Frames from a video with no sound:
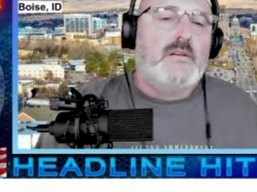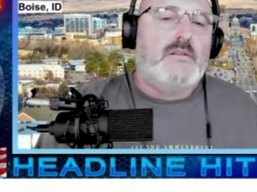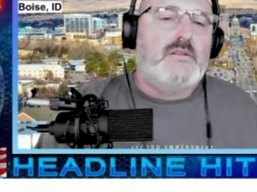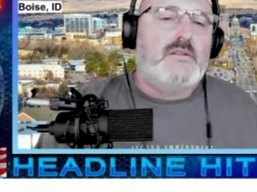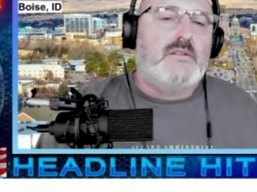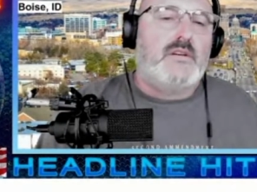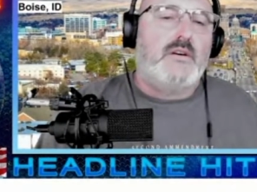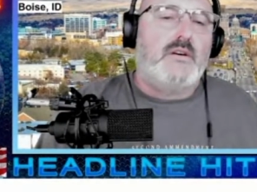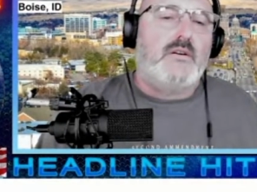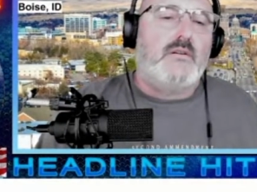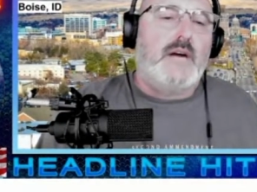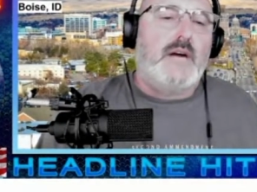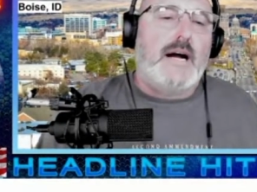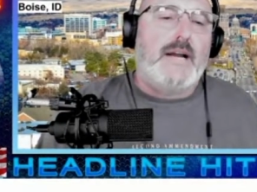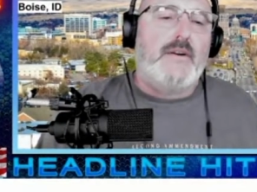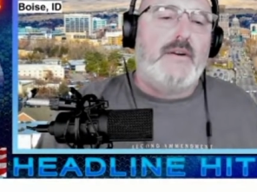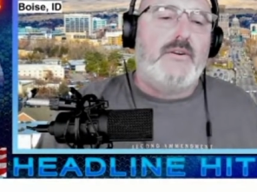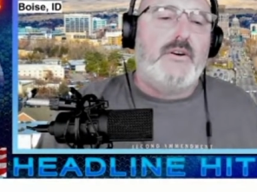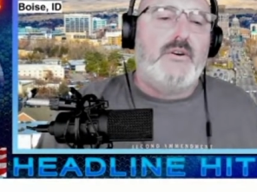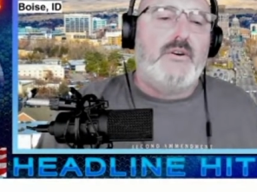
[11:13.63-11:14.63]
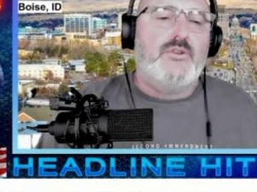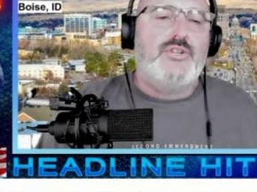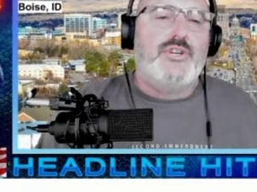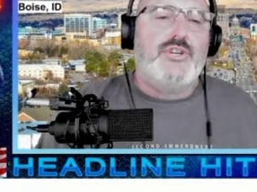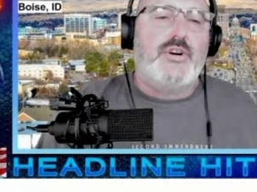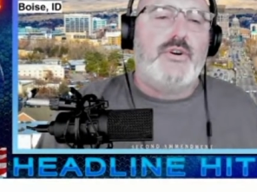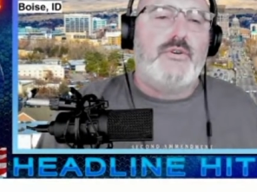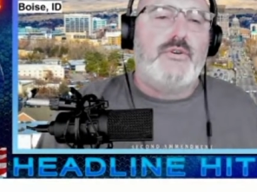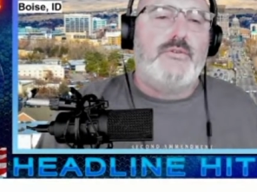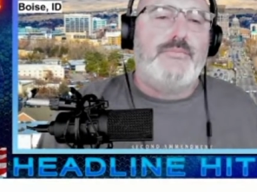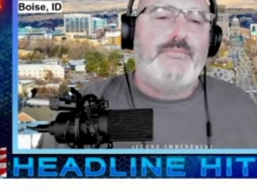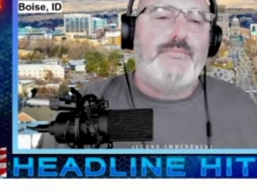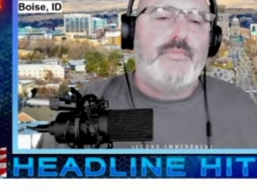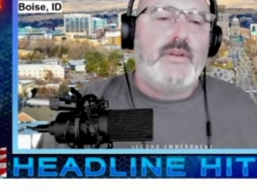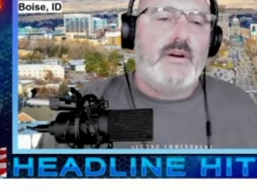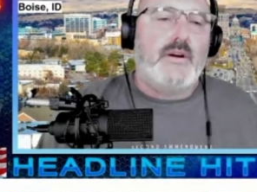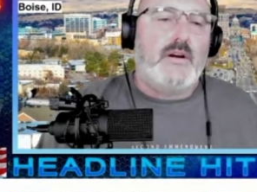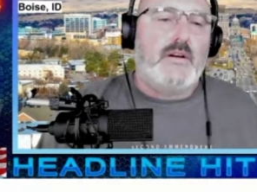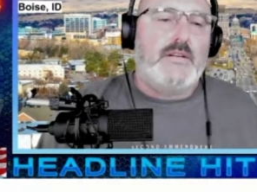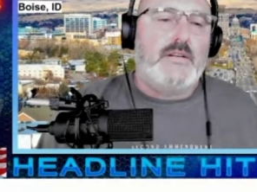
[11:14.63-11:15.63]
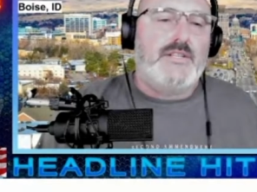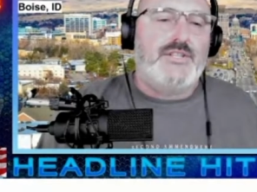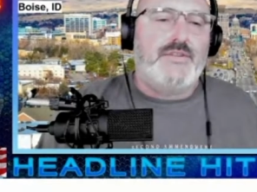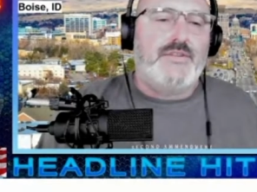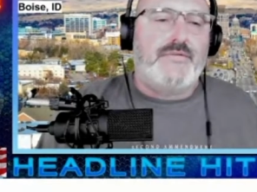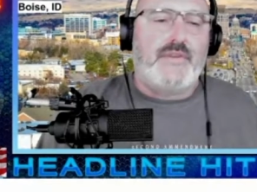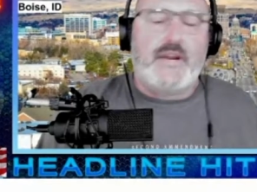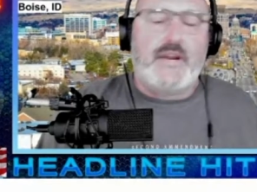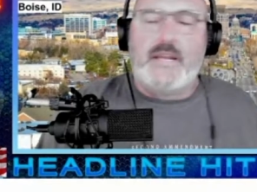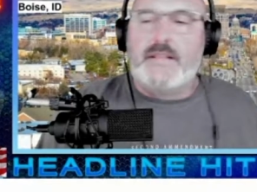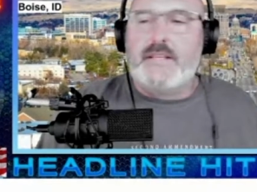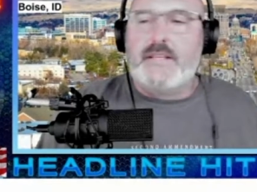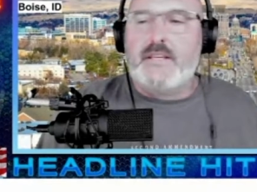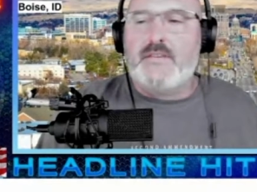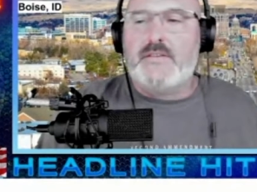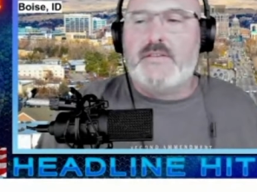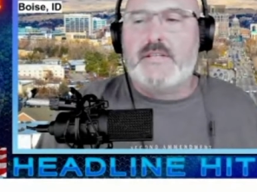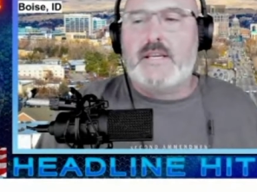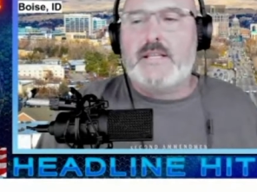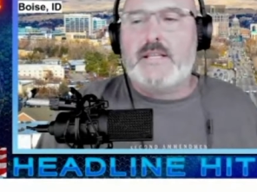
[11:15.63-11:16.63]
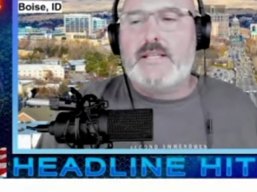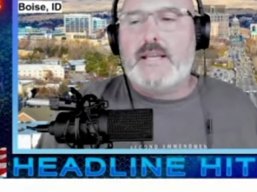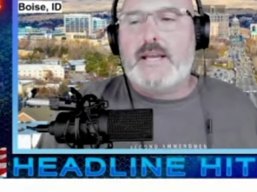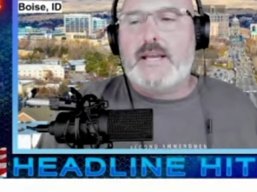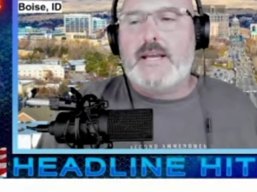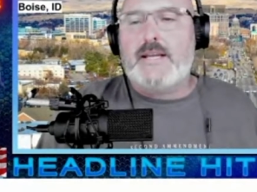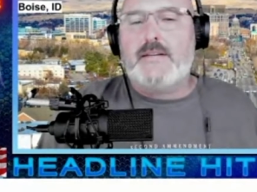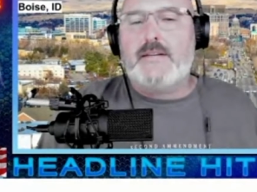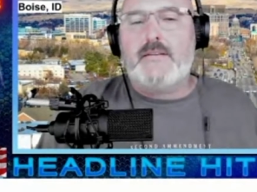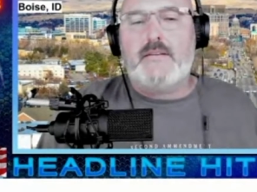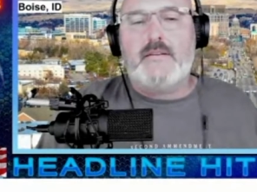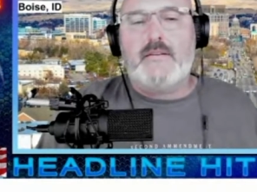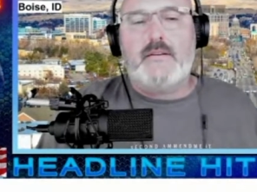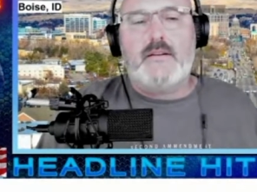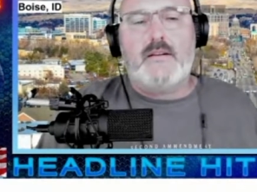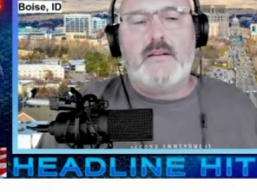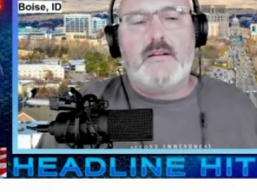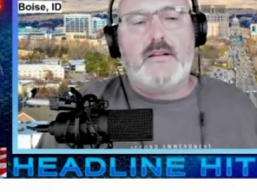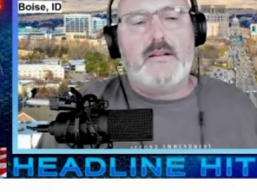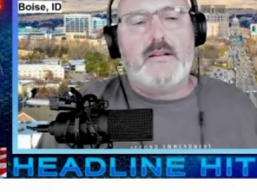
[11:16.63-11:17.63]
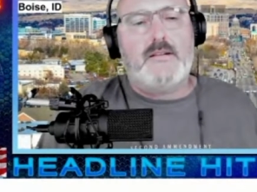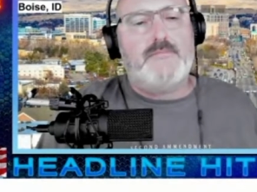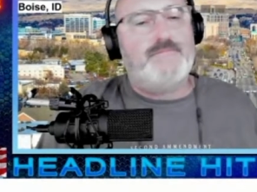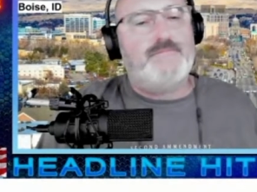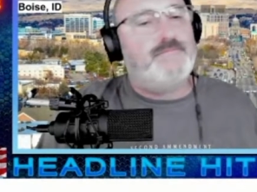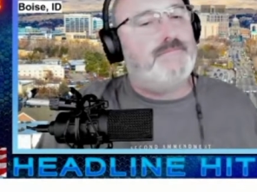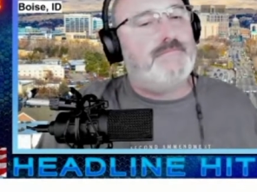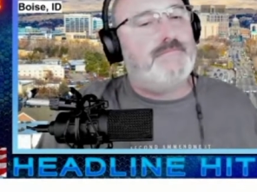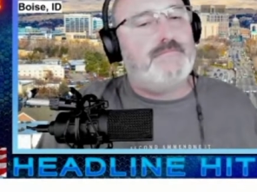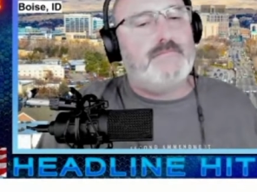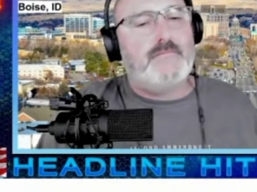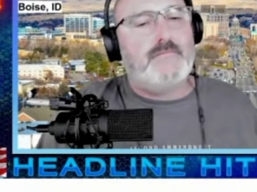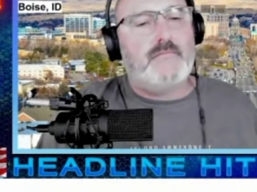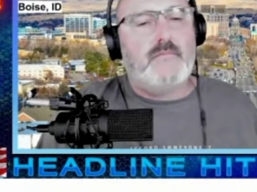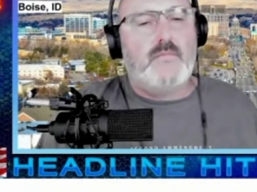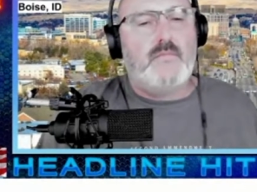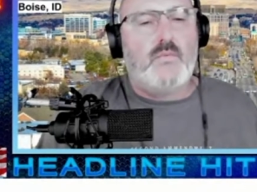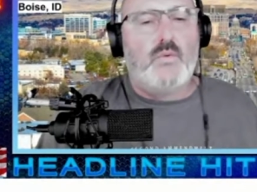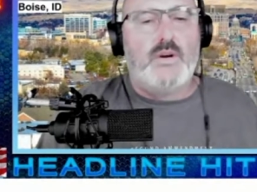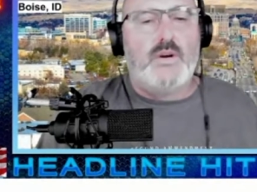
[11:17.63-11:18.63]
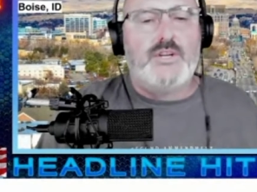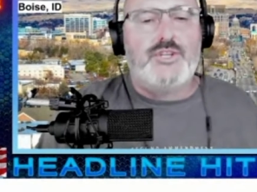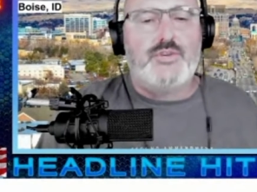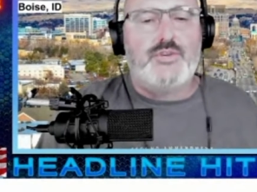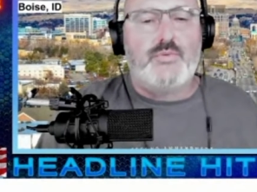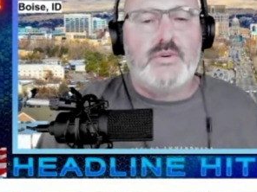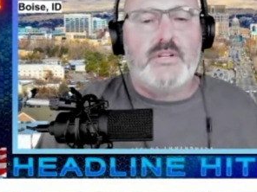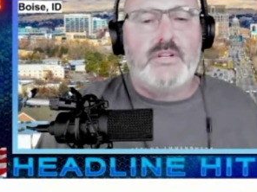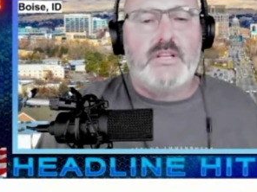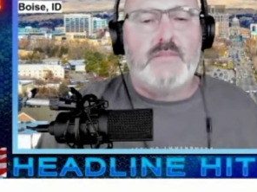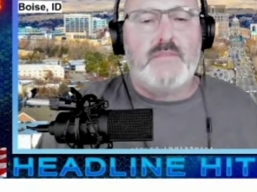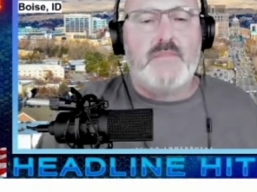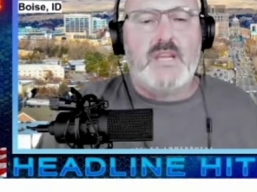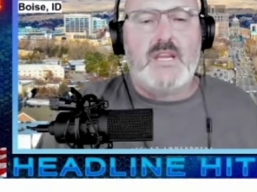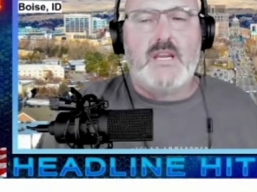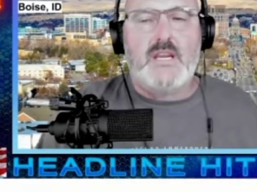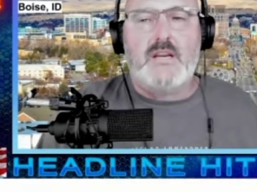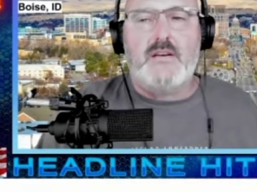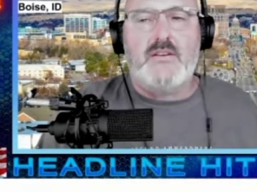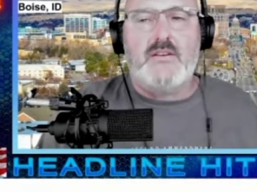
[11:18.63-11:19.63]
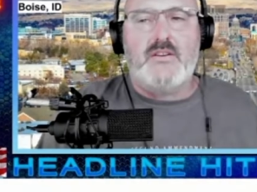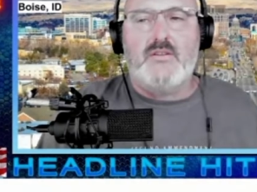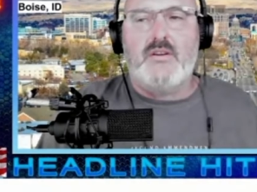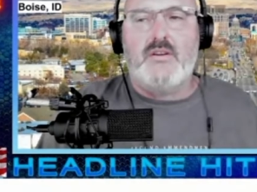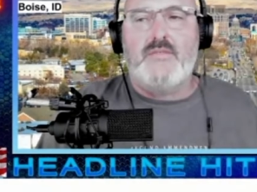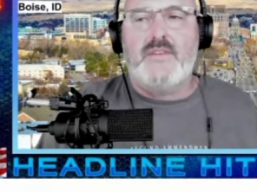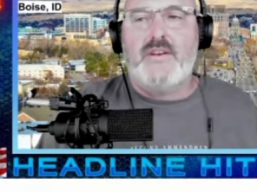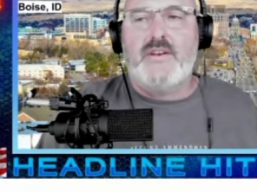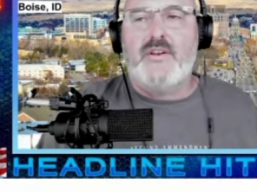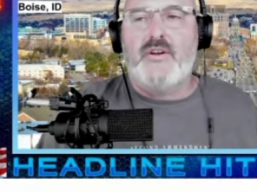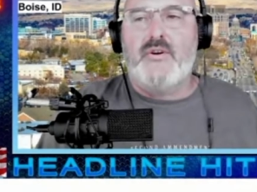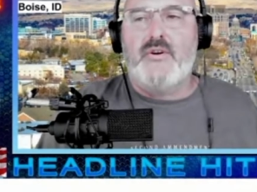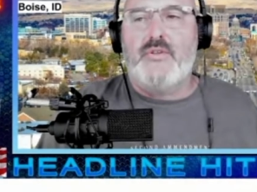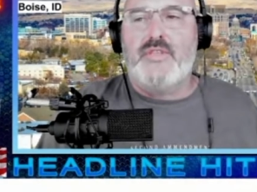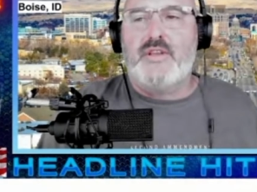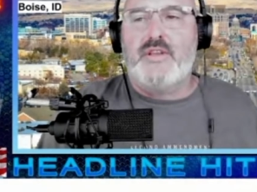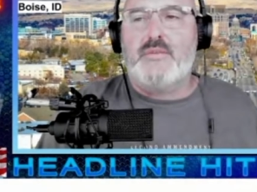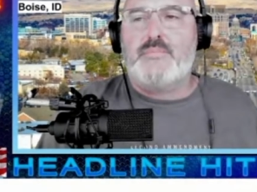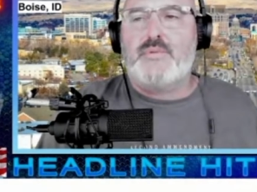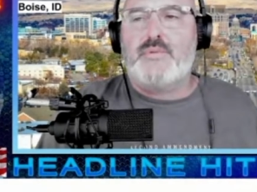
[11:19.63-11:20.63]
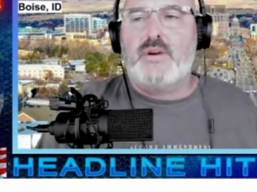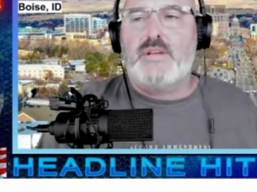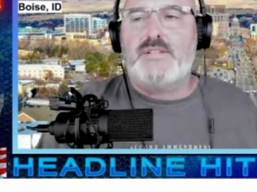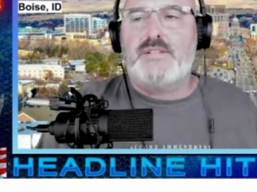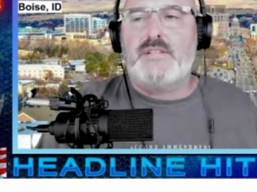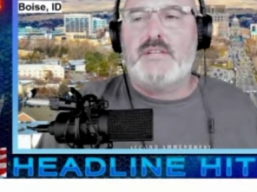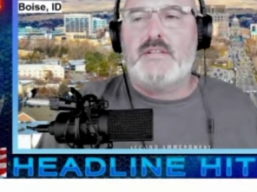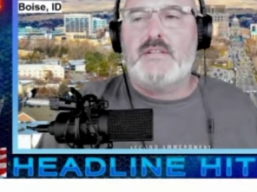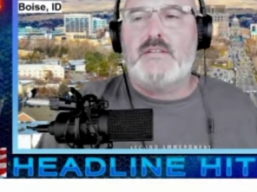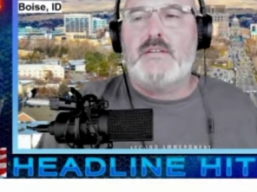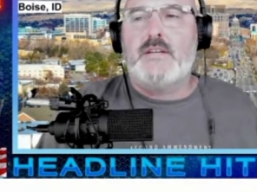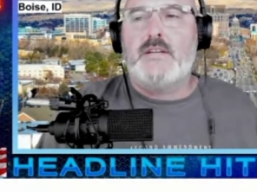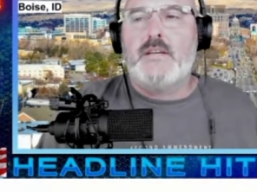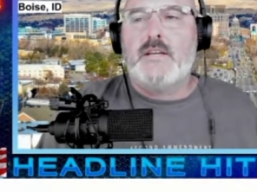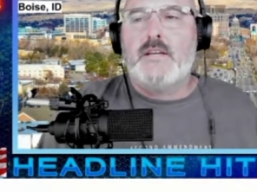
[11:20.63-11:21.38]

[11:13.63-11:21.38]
So I don't know, Joe. Did you forget that you said that? What did you really mean? Do you even know that you're president?